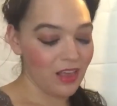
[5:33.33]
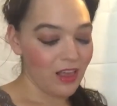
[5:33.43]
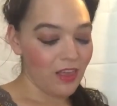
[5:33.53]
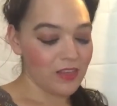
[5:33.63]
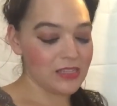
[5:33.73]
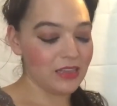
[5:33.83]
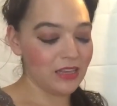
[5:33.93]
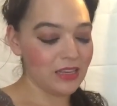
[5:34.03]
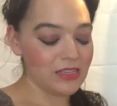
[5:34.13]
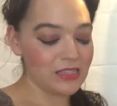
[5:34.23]
the
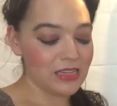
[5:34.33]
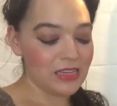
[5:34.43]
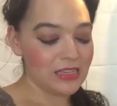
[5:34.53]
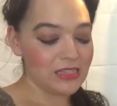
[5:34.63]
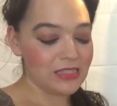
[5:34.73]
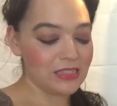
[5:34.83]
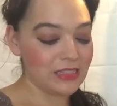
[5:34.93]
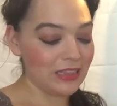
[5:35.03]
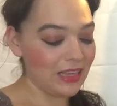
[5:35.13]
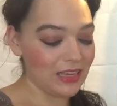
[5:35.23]
slickest,
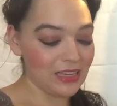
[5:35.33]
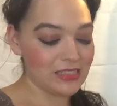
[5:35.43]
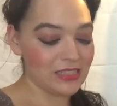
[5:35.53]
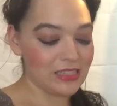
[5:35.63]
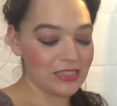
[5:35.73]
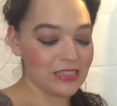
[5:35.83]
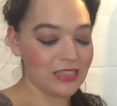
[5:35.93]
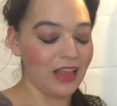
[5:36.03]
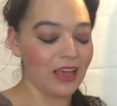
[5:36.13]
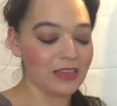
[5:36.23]
sleekest,
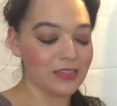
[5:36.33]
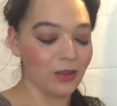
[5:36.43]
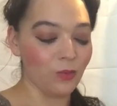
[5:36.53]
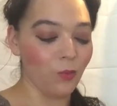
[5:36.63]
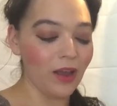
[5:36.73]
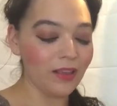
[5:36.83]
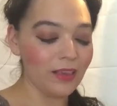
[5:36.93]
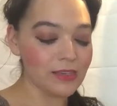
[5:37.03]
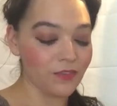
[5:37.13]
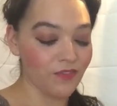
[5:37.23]
slyest, and
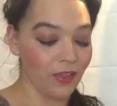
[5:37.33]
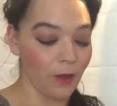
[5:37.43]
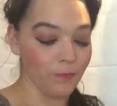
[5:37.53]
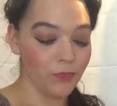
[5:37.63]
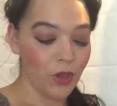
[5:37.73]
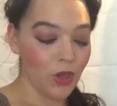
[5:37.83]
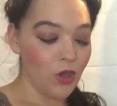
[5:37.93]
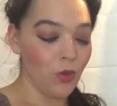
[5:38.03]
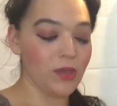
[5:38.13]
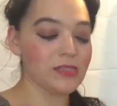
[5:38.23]
wiliest fellow
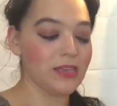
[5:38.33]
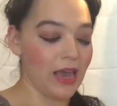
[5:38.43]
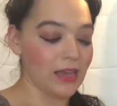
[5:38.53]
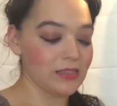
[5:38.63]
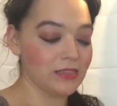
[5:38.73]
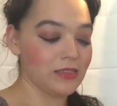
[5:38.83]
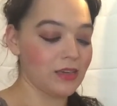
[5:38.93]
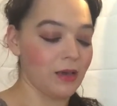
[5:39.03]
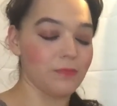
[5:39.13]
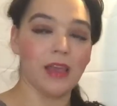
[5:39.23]
who has yet to
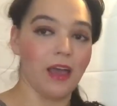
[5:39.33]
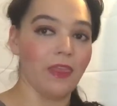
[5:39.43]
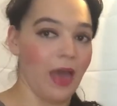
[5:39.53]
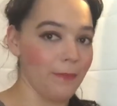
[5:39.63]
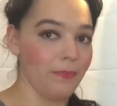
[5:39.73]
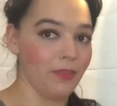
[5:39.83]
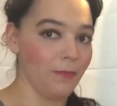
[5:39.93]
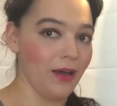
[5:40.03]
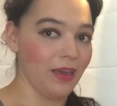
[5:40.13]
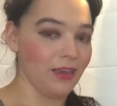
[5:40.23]
come down the
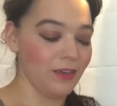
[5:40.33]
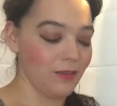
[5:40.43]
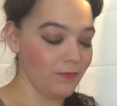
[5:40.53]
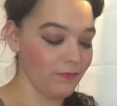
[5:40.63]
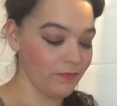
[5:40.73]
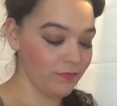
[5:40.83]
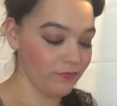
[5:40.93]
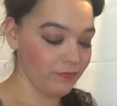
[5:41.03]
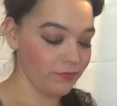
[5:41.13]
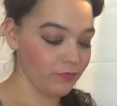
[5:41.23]
pike.
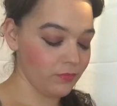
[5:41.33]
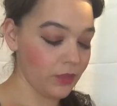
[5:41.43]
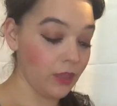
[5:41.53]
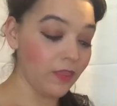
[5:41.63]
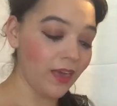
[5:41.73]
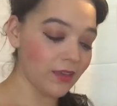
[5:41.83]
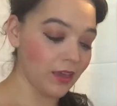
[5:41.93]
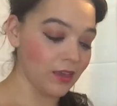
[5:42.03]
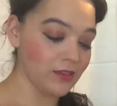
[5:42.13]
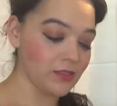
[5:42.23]
In that
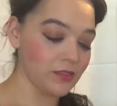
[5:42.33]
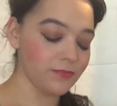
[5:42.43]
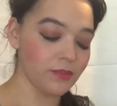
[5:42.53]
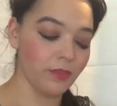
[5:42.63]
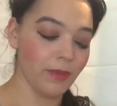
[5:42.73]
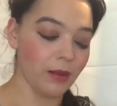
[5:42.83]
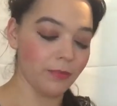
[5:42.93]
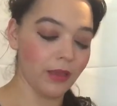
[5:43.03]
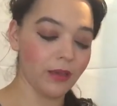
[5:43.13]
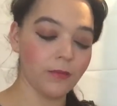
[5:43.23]
case, said the man in
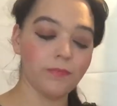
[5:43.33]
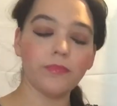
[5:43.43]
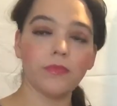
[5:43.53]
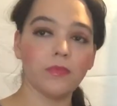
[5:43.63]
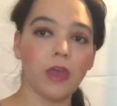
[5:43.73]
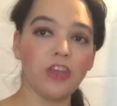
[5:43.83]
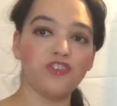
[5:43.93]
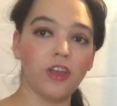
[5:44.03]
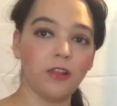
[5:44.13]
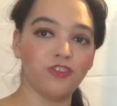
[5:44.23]
black, I
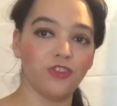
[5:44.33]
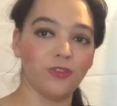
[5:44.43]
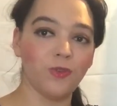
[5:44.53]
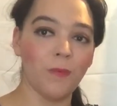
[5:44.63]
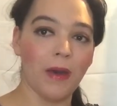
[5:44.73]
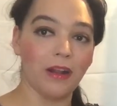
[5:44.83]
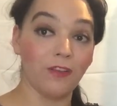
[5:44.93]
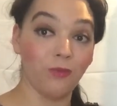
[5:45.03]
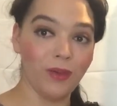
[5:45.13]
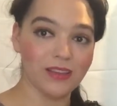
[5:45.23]
challenge you to a battle
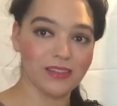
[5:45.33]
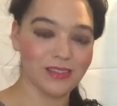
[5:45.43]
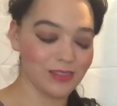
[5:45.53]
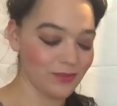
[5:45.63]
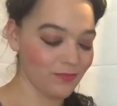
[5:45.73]
of wits.